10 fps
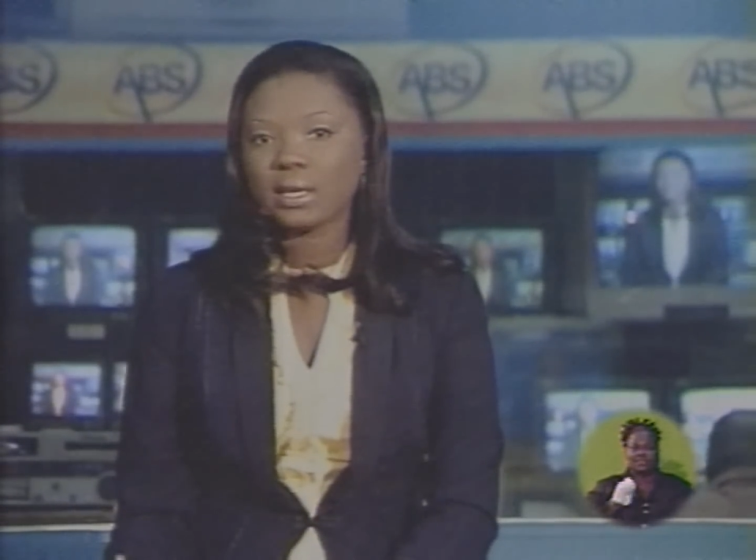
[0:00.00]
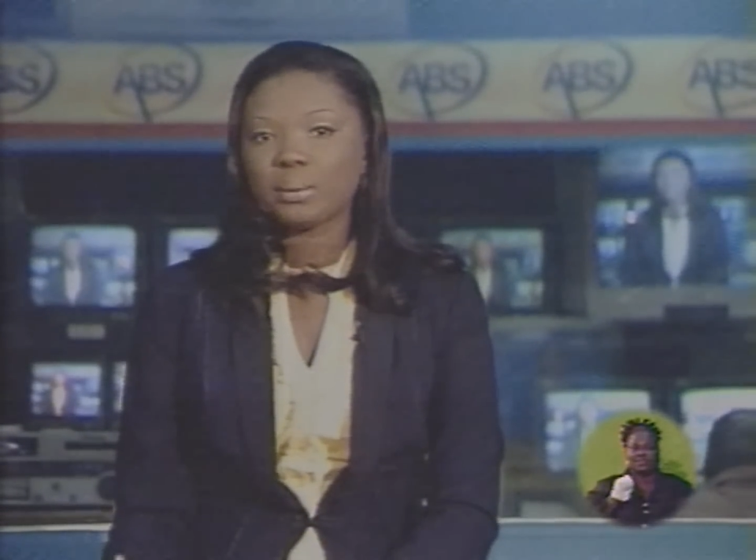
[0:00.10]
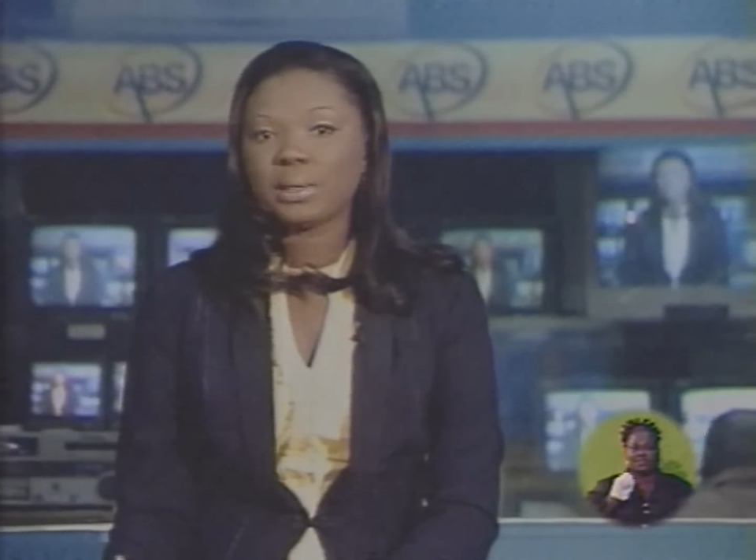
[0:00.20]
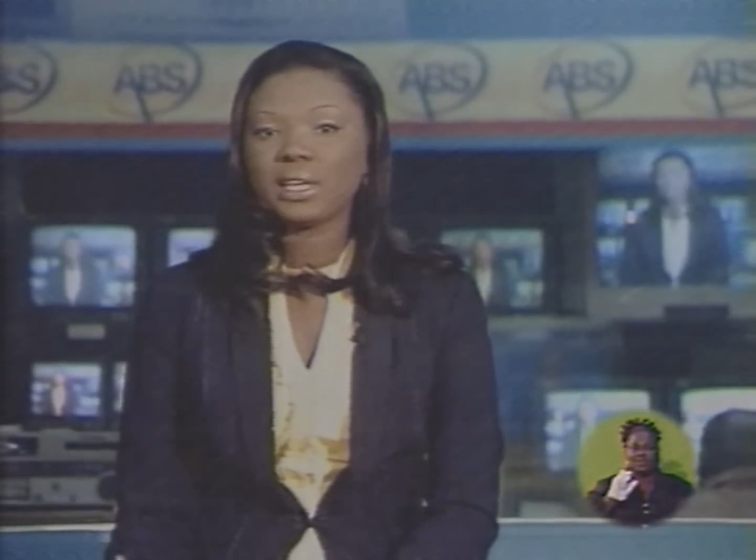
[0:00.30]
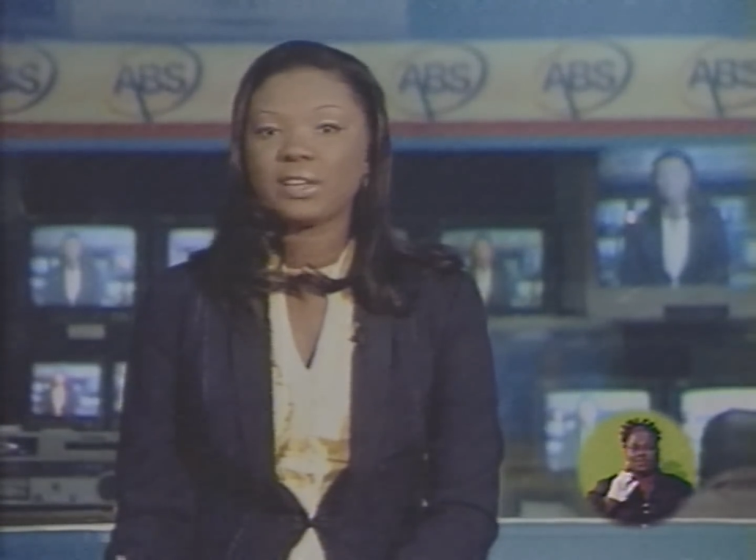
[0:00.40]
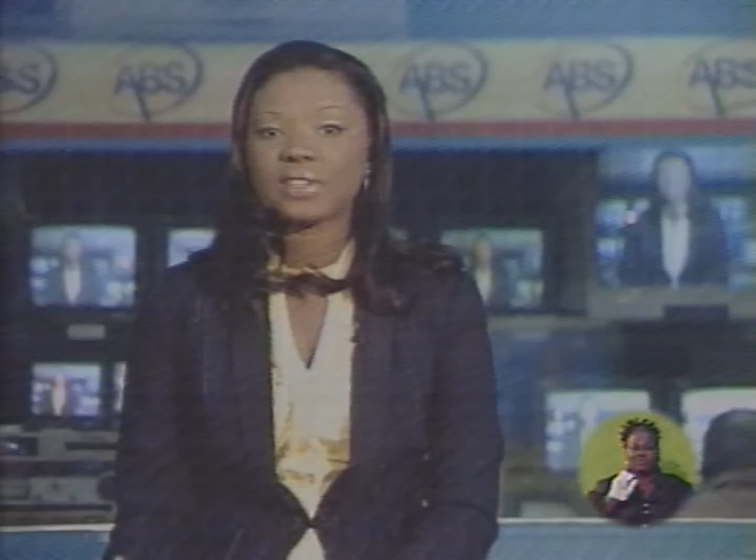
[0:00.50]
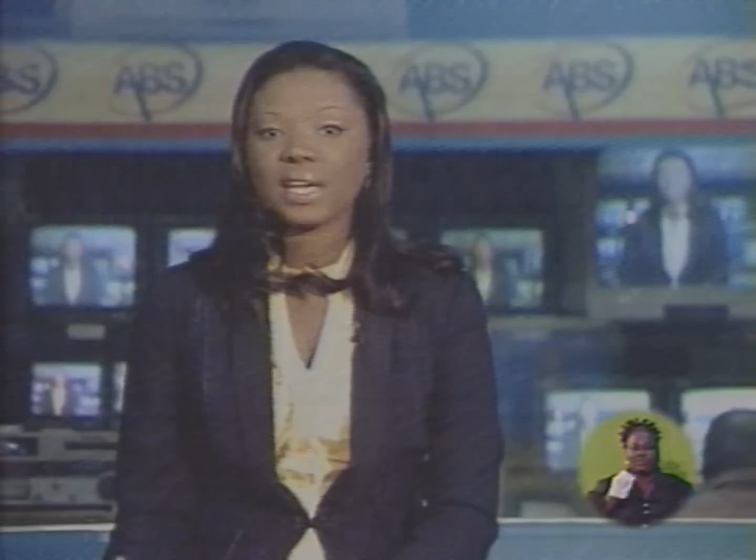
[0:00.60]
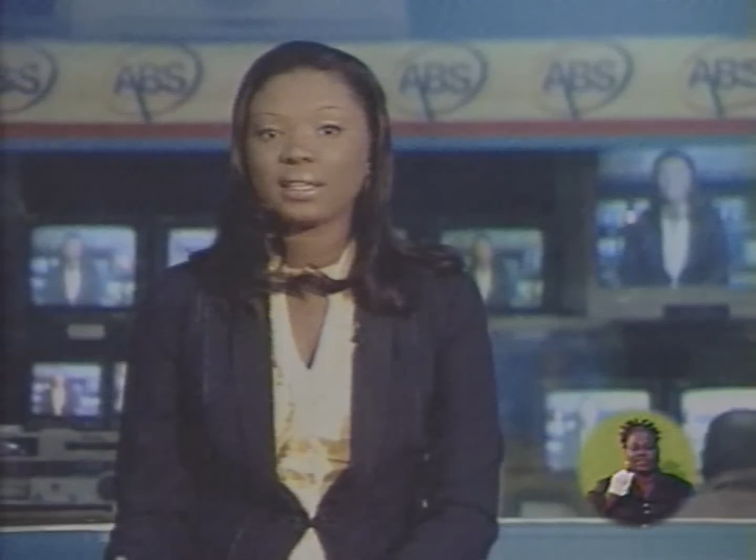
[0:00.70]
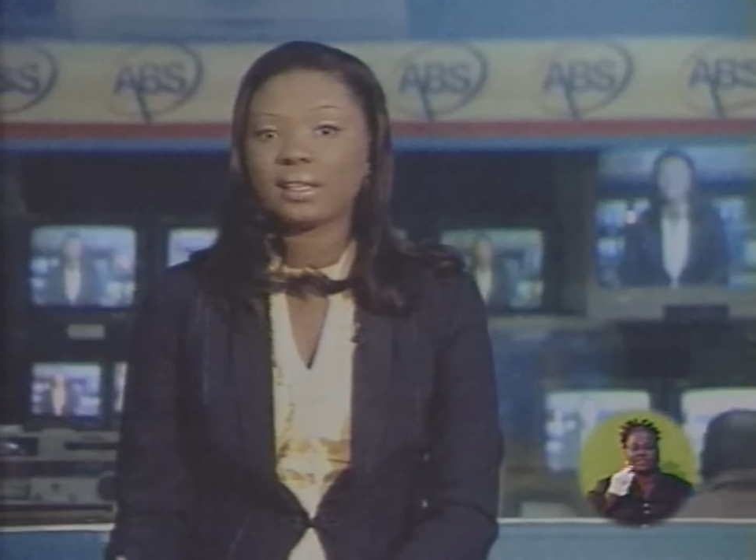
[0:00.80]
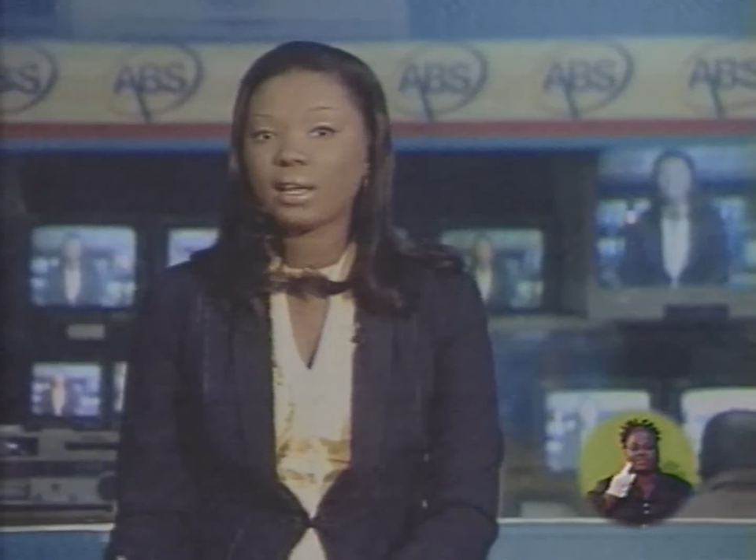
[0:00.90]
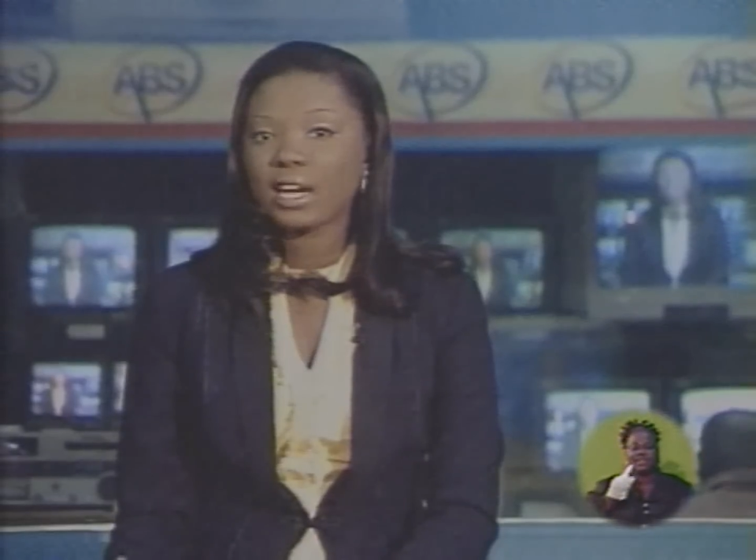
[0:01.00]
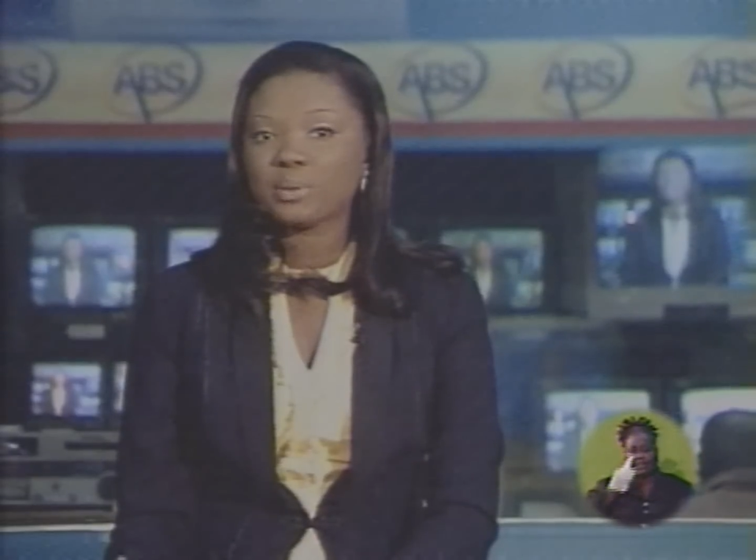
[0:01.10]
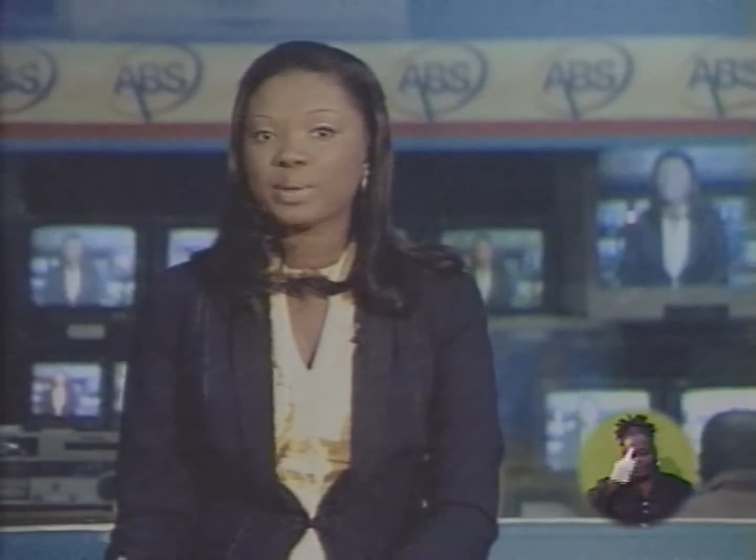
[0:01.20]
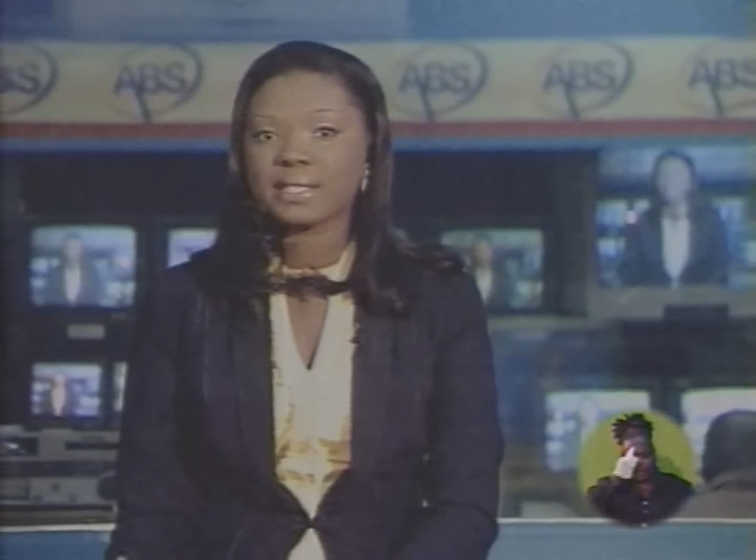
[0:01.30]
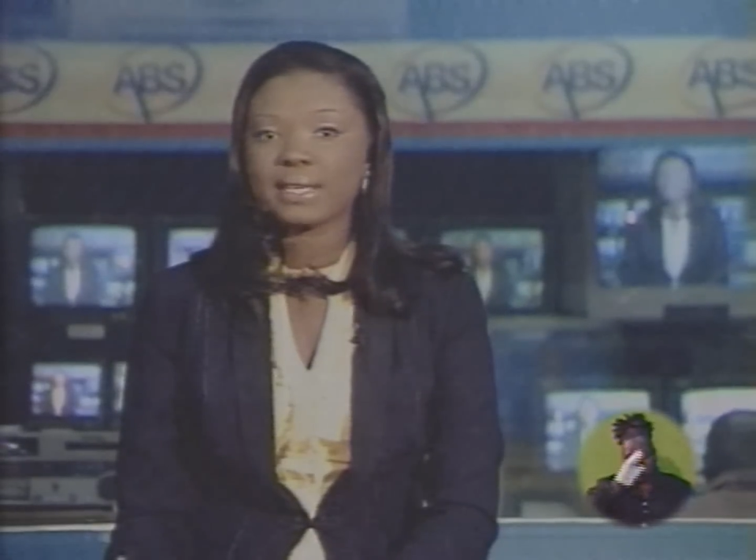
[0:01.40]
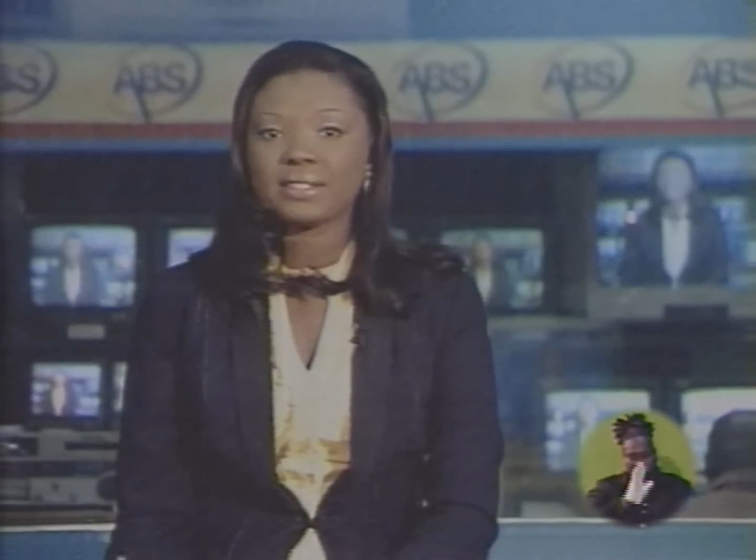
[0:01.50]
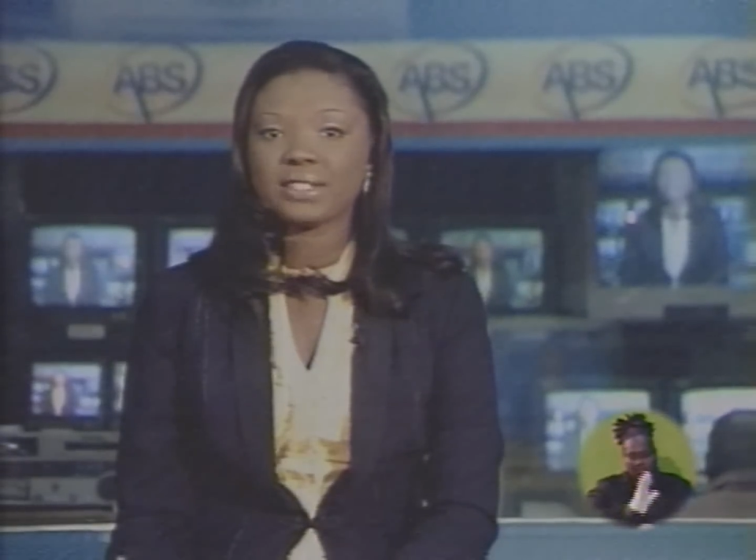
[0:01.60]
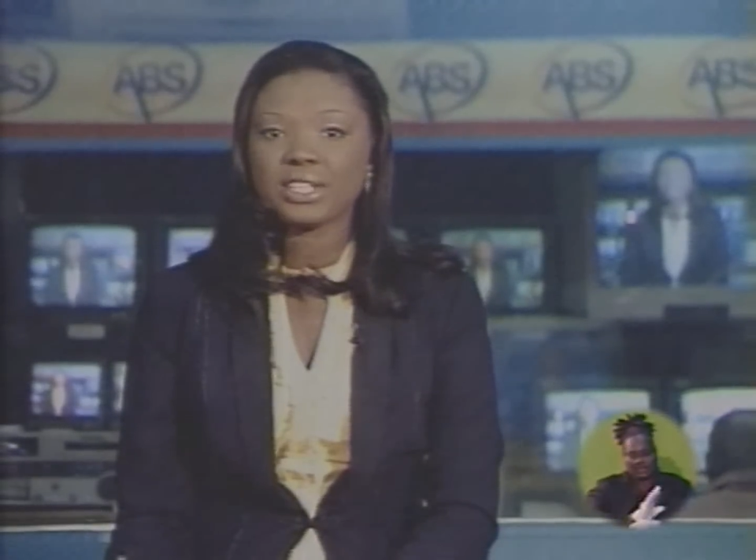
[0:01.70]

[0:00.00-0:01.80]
believes that the large percentage